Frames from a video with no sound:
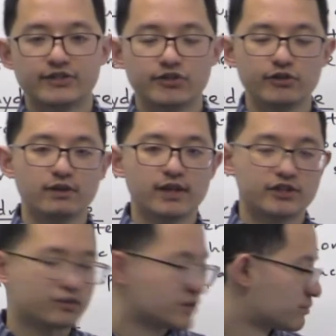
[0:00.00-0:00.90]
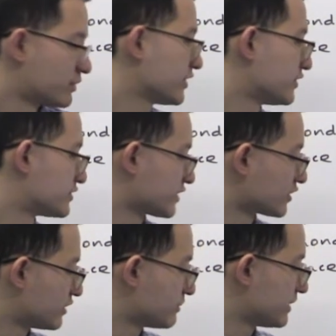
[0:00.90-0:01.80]
these two electrons produced are
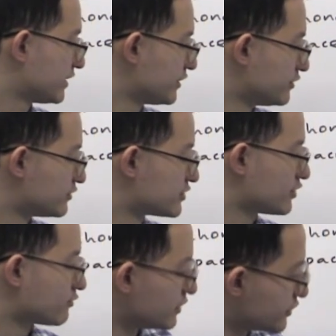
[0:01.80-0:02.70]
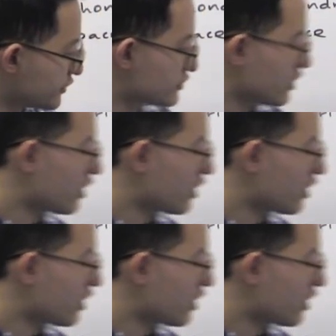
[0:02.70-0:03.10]
going to be used to reduce